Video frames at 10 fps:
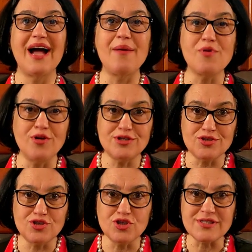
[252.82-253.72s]
I'm going
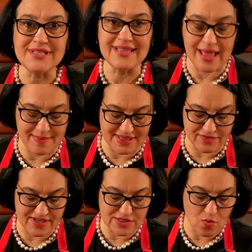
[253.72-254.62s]
to juice the lemon. The
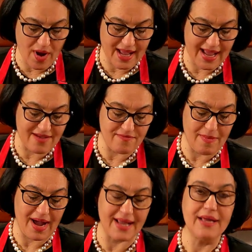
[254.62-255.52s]
reason why I have
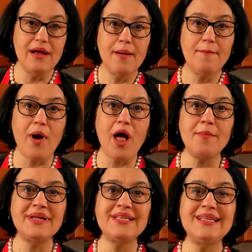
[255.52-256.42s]
my
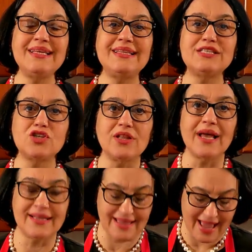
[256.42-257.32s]
palm underneath it, so
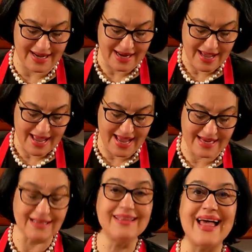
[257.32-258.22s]
like that, it
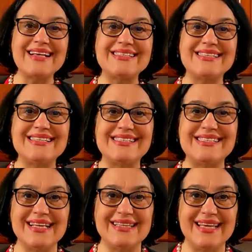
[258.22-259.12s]
collects
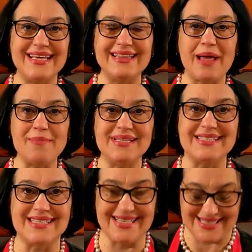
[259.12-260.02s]
the, the lemon
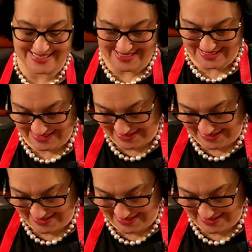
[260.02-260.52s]
seeds.